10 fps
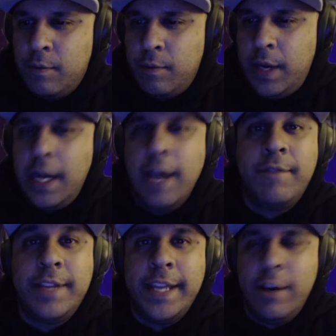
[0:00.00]
We'd
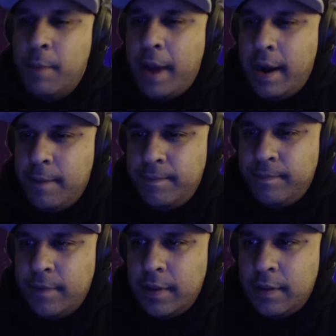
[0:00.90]
love to hear about it.
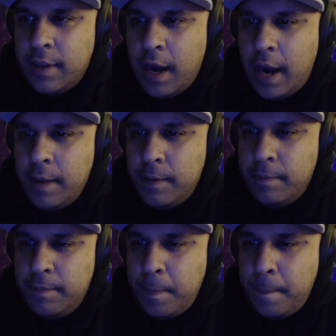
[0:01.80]
All right.
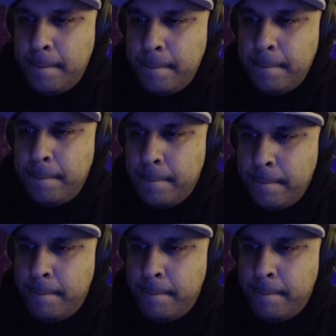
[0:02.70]
I